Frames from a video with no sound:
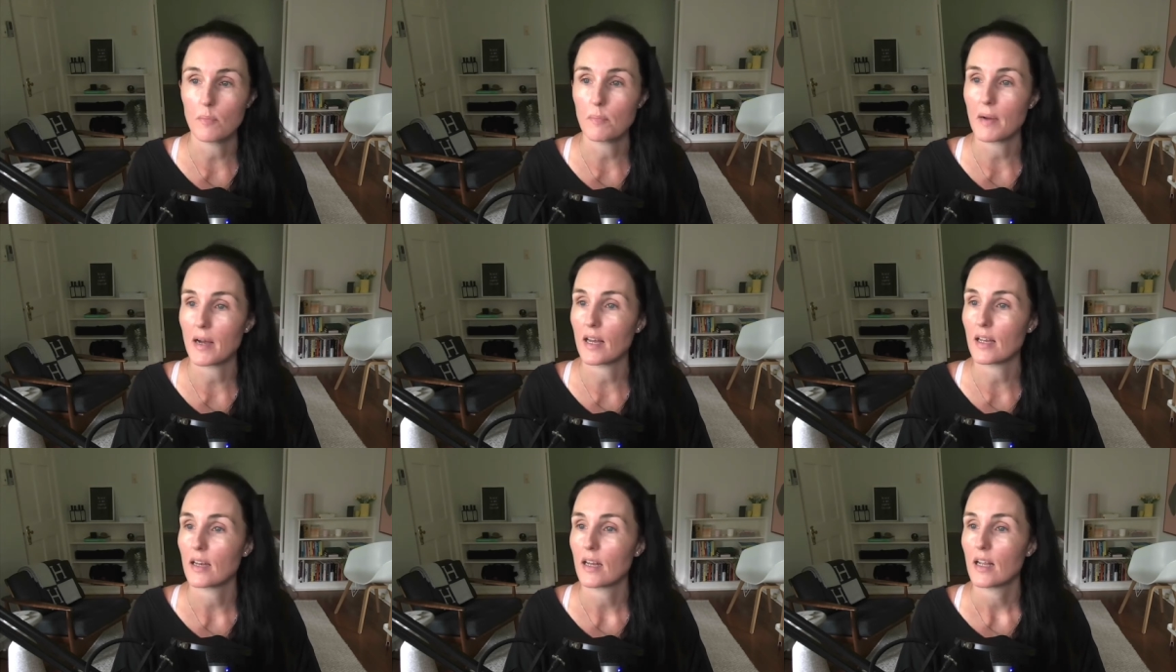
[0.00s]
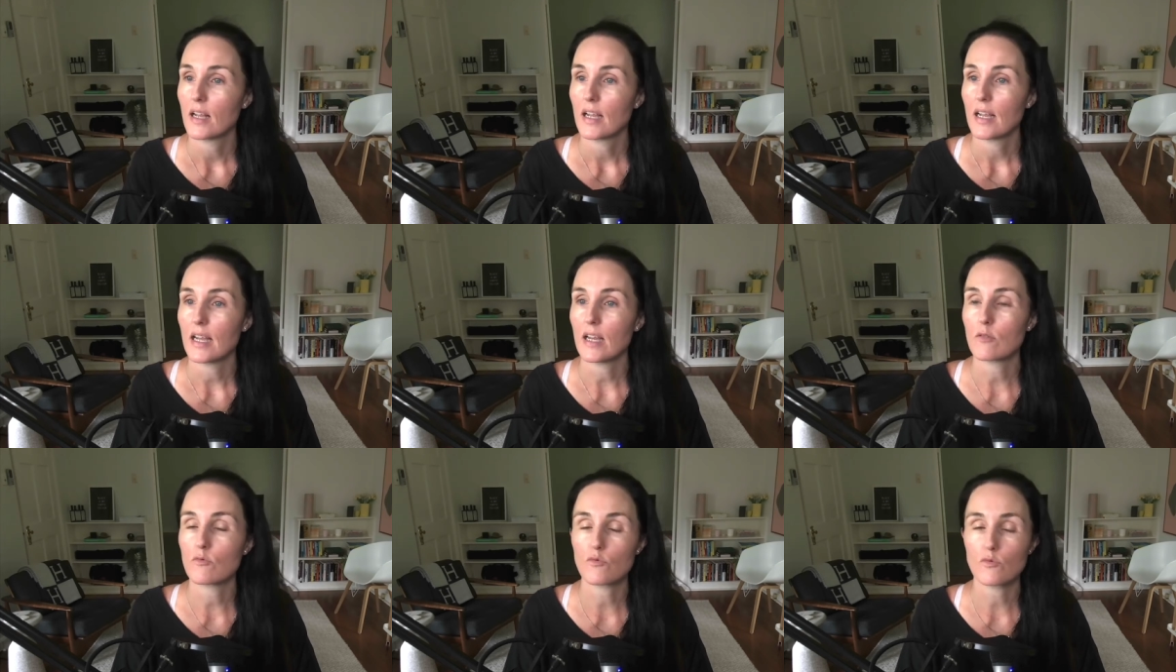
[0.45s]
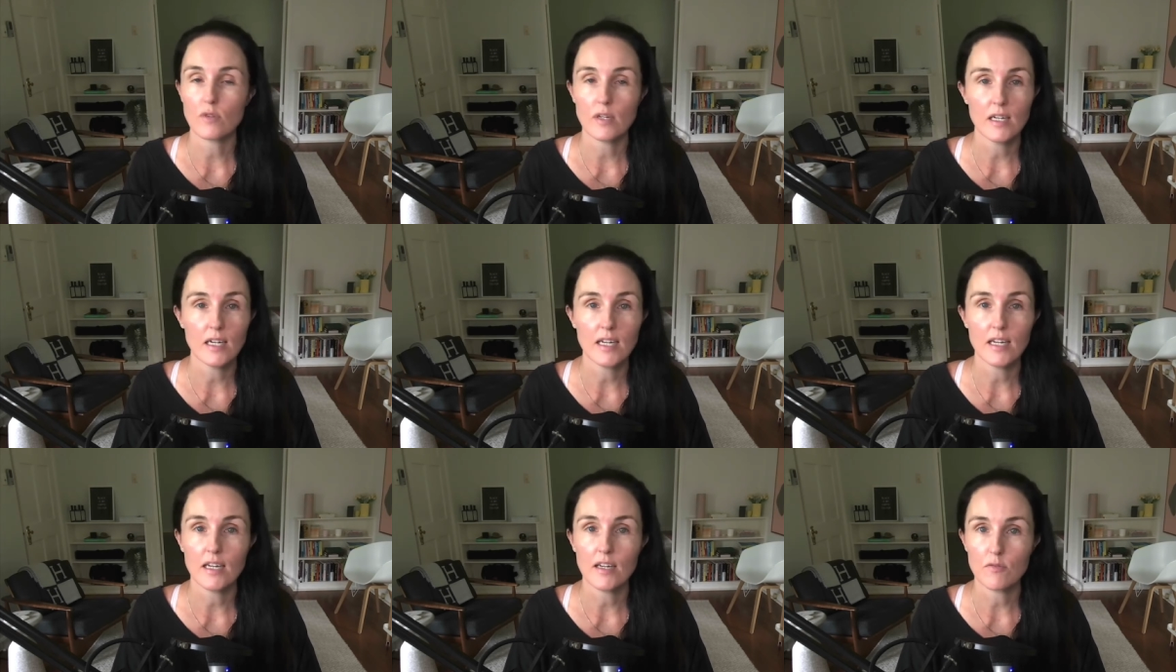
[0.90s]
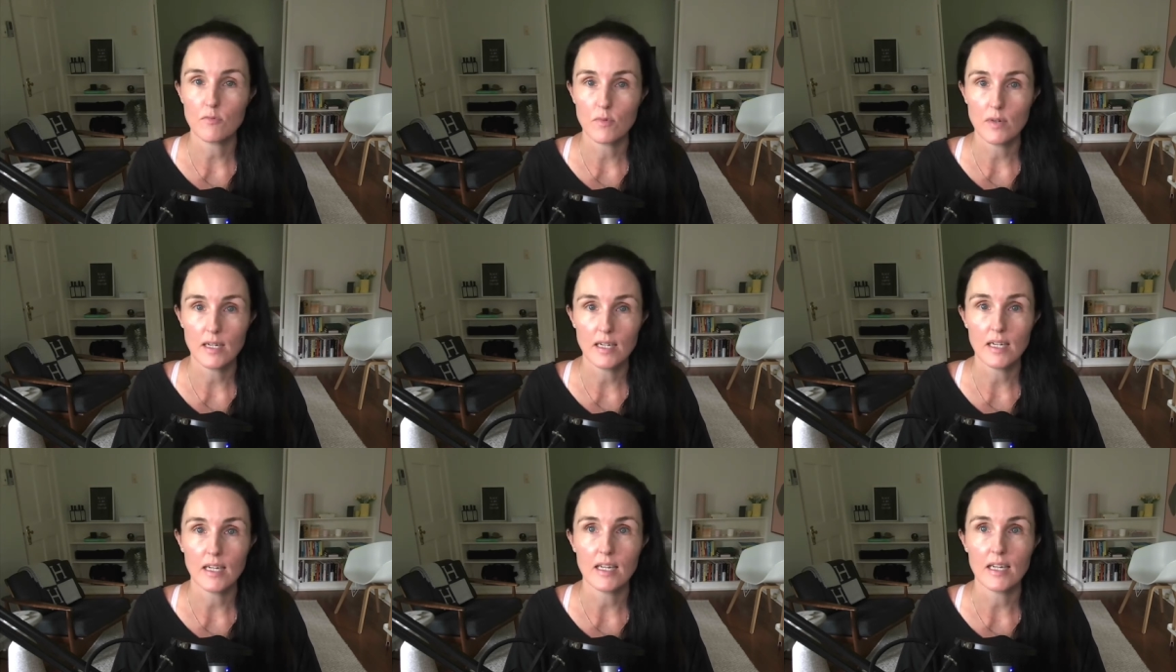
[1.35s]
but it
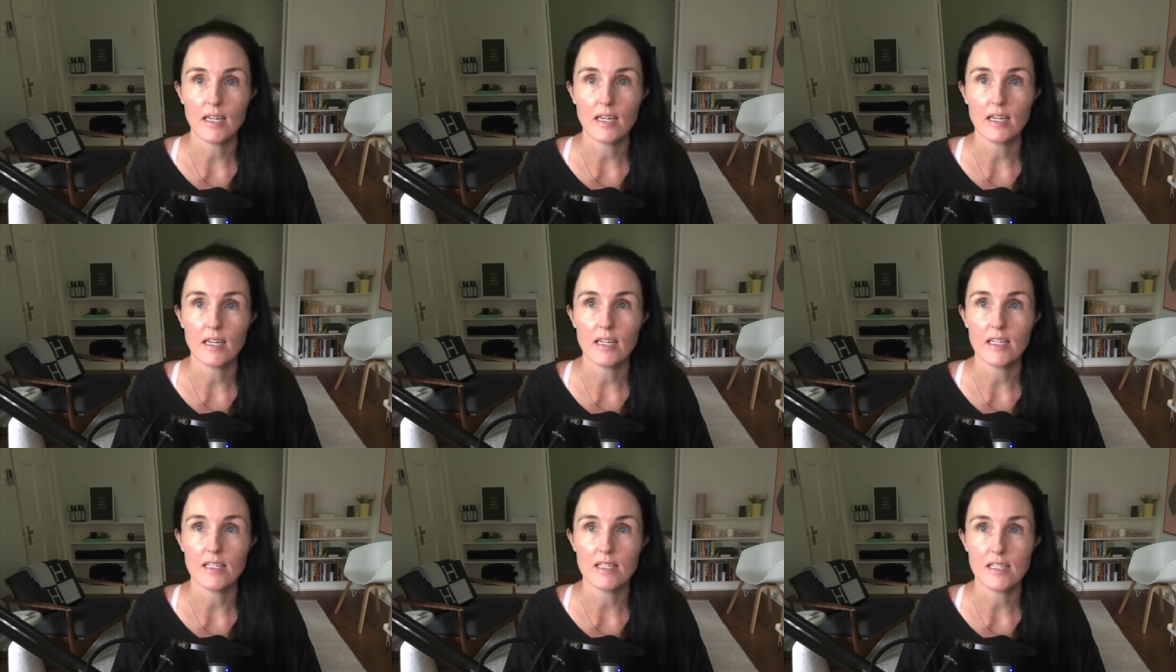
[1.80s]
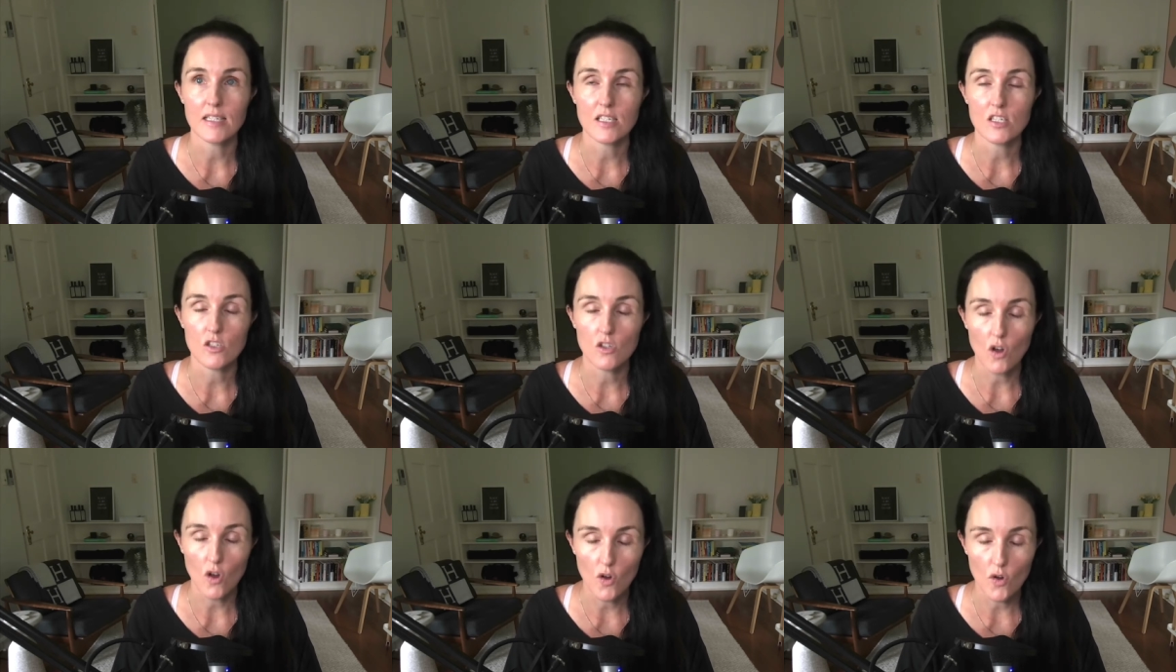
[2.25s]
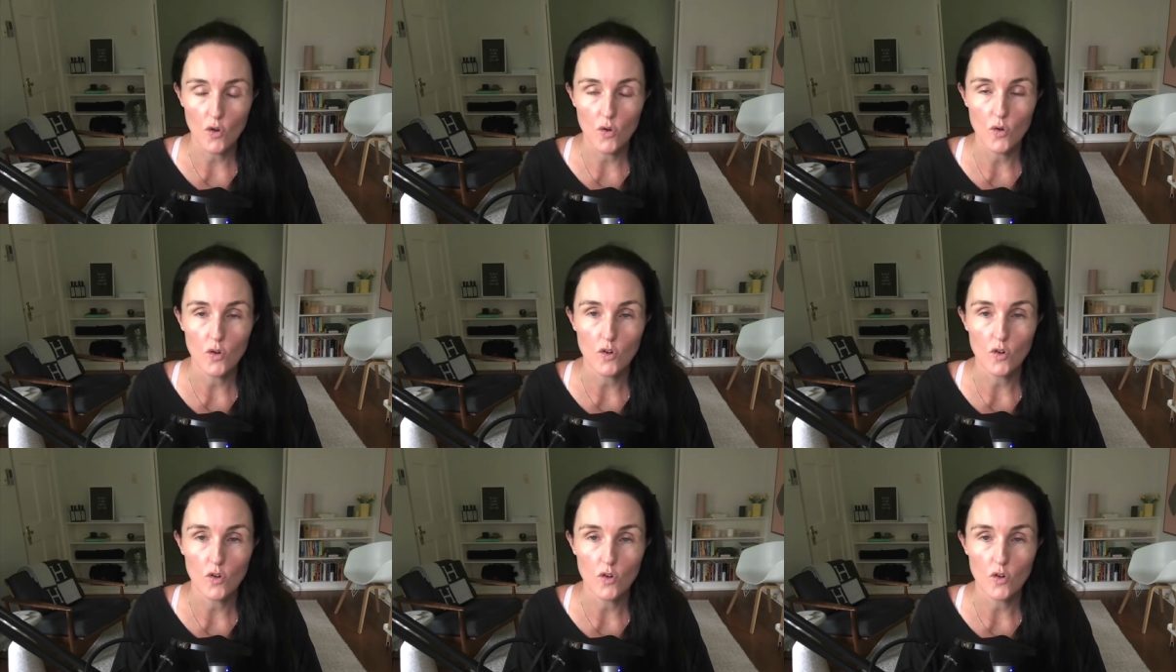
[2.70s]
really is so